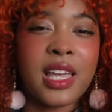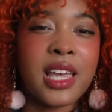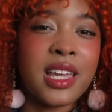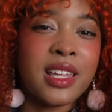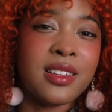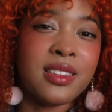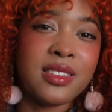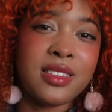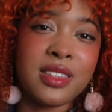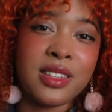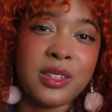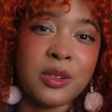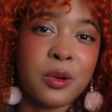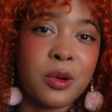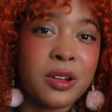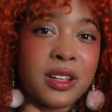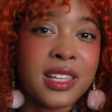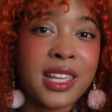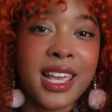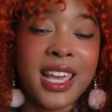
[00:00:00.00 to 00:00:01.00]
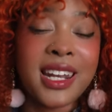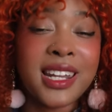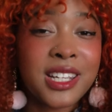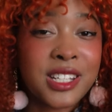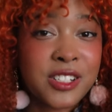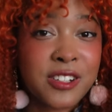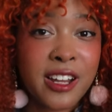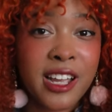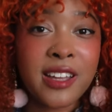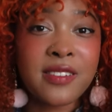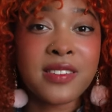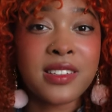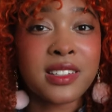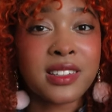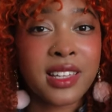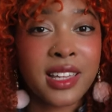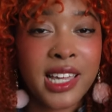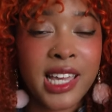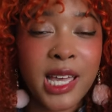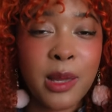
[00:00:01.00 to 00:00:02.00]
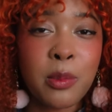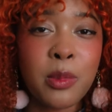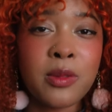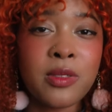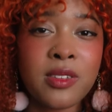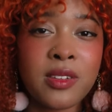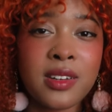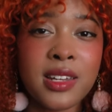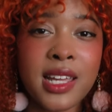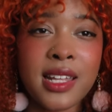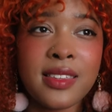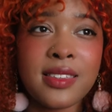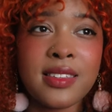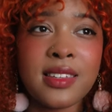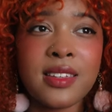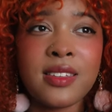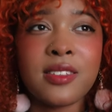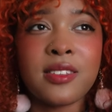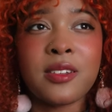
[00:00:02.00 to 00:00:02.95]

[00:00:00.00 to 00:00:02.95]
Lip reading: and the organic traffic that happens on Etsy.